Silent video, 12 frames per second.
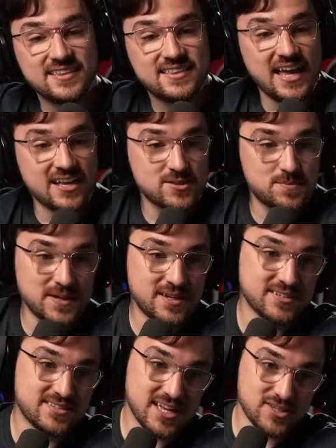that's
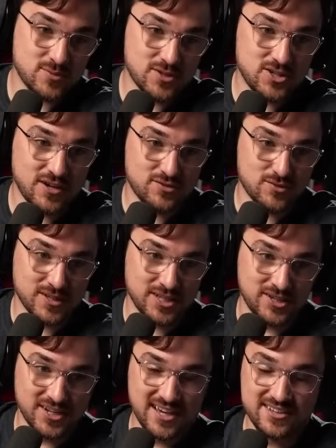because that's what Jeff's really
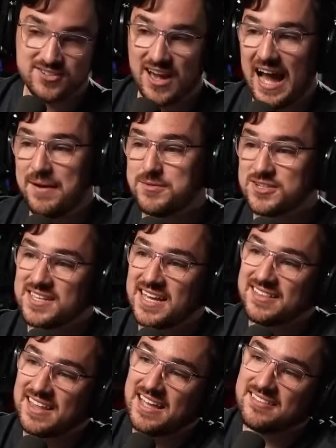good at. So I'm just
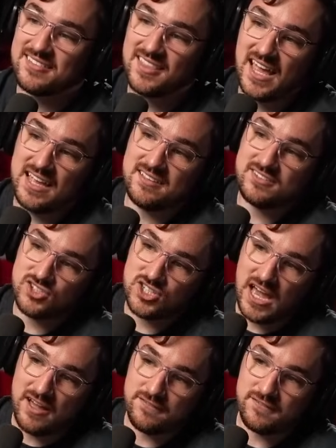like let let
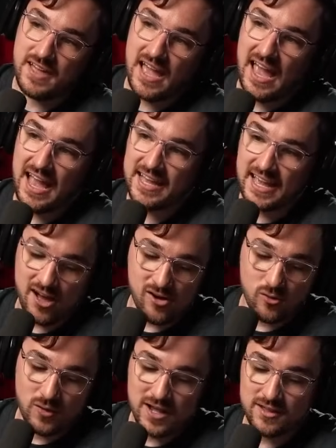Jeff hang
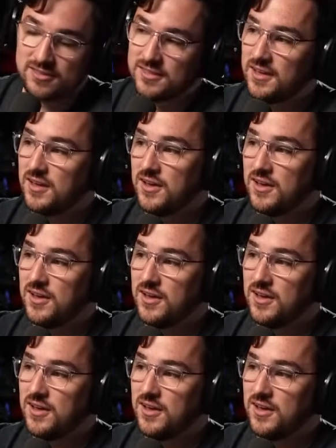out with